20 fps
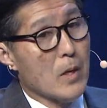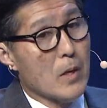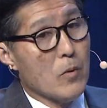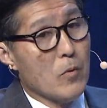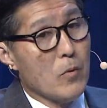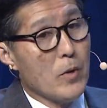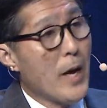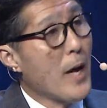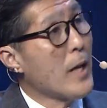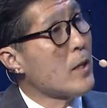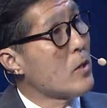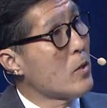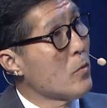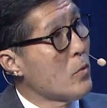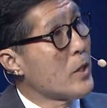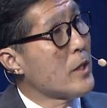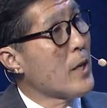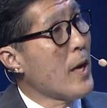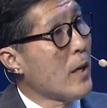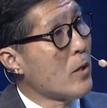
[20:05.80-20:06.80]

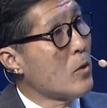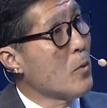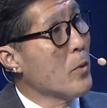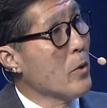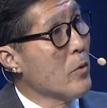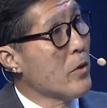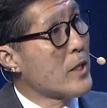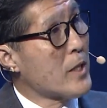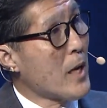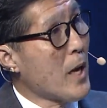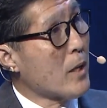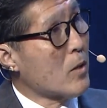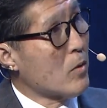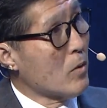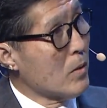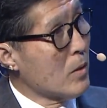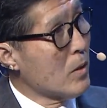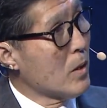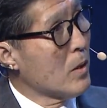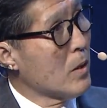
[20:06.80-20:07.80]
which had to be
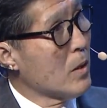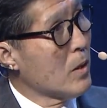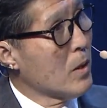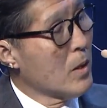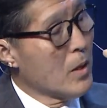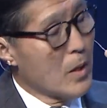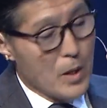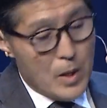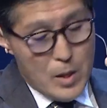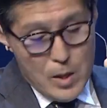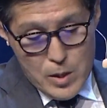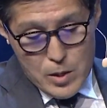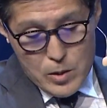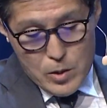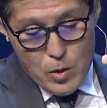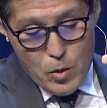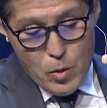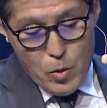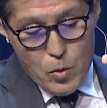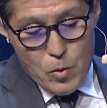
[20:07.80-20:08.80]
recycled.
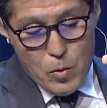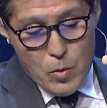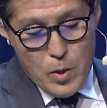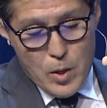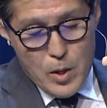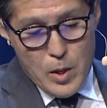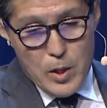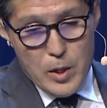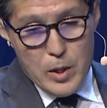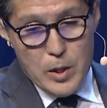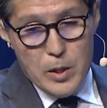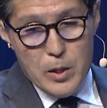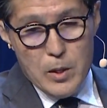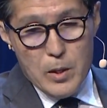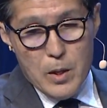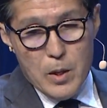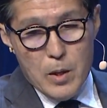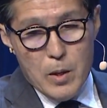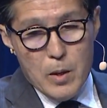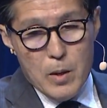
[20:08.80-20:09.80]
So
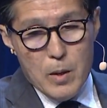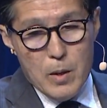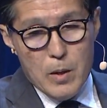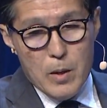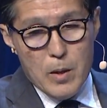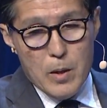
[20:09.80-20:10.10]
the